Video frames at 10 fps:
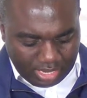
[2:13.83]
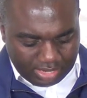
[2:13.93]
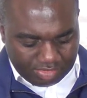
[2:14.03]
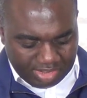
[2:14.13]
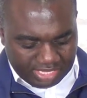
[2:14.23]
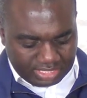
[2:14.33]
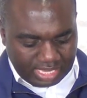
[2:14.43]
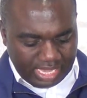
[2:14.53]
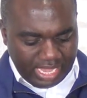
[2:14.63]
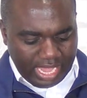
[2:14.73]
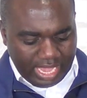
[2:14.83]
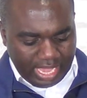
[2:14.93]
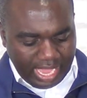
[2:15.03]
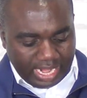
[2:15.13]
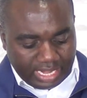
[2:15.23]
It reads
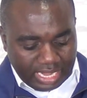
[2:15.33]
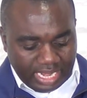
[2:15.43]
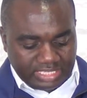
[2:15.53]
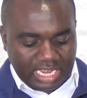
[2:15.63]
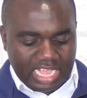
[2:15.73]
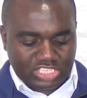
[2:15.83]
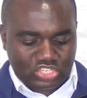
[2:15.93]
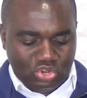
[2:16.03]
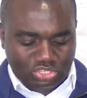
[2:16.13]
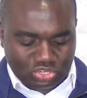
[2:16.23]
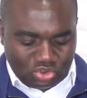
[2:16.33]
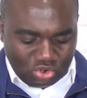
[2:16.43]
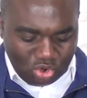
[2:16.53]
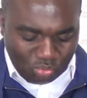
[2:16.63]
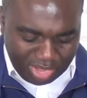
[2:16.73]
here, and let us not
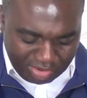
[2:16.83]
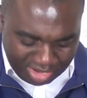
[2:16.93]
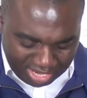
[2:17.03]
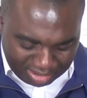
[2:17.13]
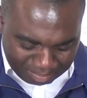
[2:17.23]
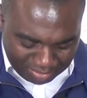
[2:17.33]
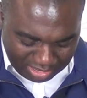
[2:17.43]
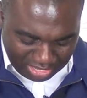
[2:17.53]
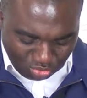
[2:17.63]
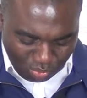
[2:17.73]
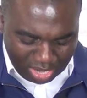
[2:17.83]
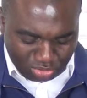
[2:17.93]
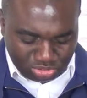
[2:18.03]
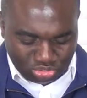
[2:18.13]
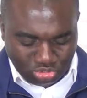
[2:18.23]
grow weary in
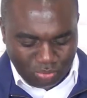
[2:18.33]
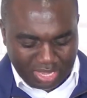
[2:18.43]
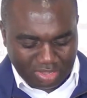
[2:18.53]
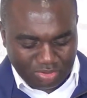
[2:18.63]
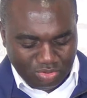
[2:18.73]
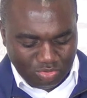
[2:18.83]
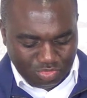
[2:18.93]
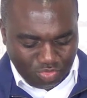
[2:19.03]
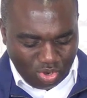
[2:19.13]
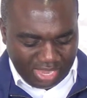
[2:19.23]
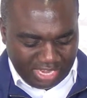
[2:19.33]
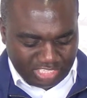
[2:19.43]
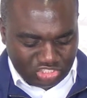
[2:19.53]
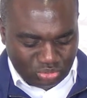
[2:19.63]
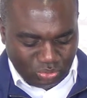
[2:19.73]
well-doing, for
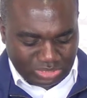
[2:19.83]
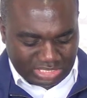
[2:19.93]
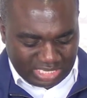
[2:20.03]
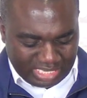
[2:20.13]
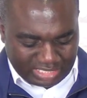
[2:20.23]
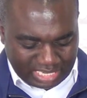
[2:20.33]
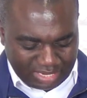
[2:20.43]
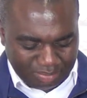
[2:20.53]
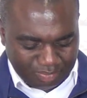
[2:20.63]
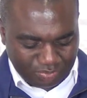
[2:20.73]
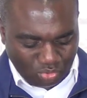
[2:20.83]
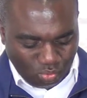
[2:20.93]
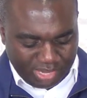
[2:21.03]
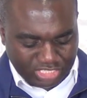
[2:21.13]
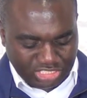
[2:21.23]
in due season
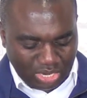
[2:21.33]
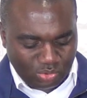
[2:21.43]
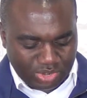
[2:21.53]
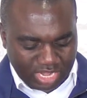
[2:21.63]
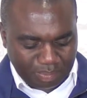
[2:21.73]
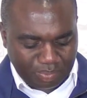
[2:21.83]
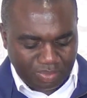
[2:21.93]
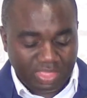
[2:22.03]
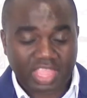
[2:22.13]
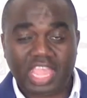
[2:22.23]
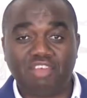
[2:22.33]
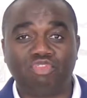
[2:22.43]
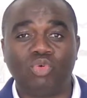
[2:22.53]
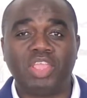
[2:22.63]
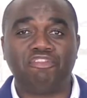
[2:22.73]
we shall reap
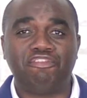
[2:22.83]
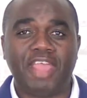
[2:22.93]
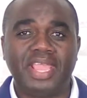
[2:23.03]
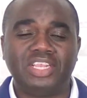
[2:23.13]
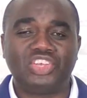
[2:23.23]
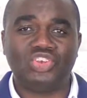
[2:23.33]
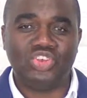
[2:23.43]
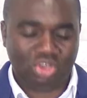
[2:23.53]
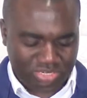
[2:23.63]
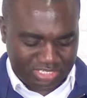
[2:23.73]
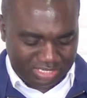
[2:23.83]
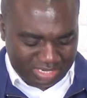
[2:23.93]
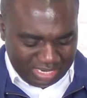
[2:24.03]
if we faint not.